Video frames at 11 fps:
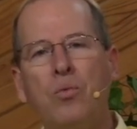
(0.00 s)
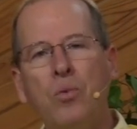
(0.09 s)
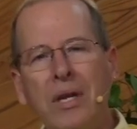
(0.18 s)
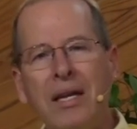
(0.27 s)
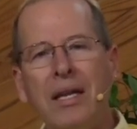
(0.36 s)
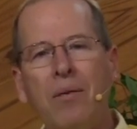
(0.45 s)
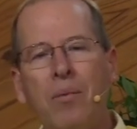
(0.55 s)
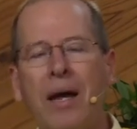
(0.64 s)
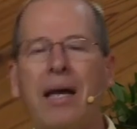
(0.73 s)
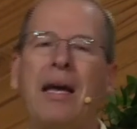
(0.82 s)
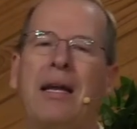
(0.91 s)
really
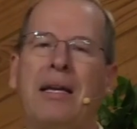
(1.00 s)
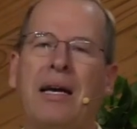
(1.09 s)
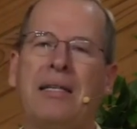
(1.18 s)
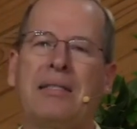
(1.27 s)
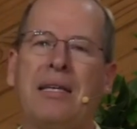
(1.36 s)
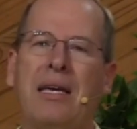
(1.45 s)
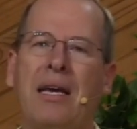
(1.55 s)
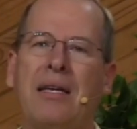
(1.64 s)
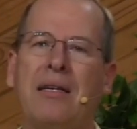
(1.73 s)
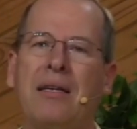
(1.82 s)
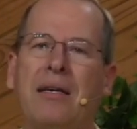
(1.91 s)
recognizing it,